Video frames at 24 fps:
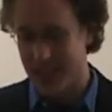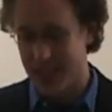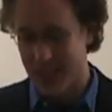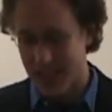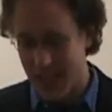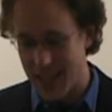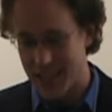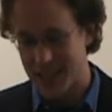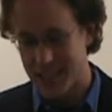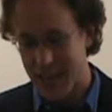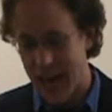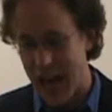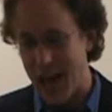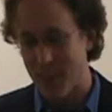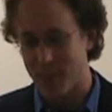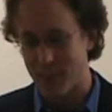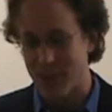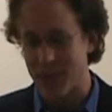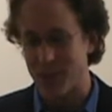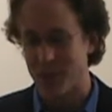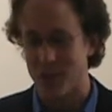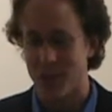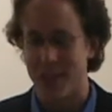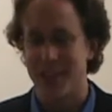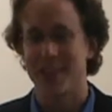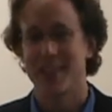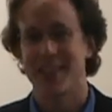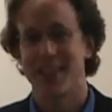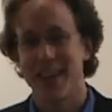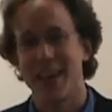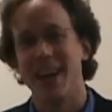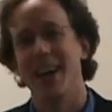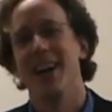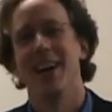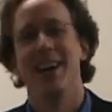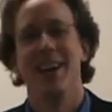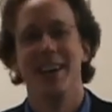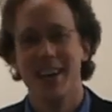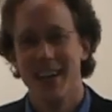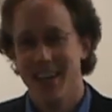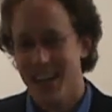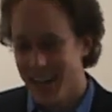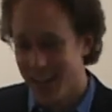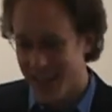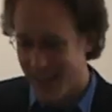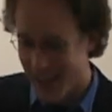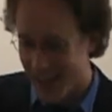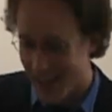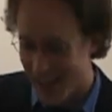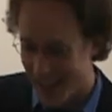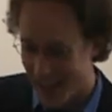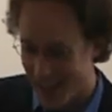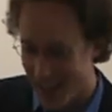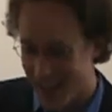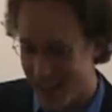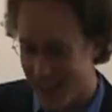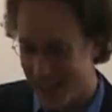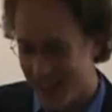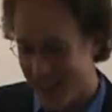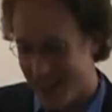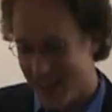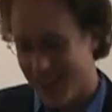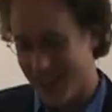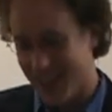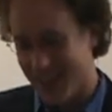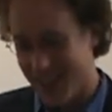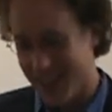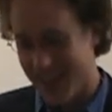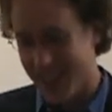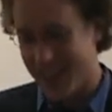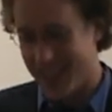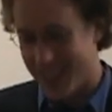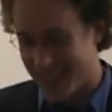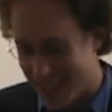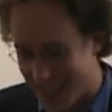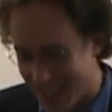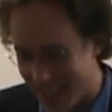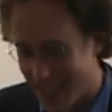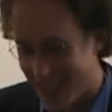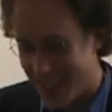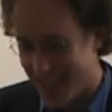less happy with us.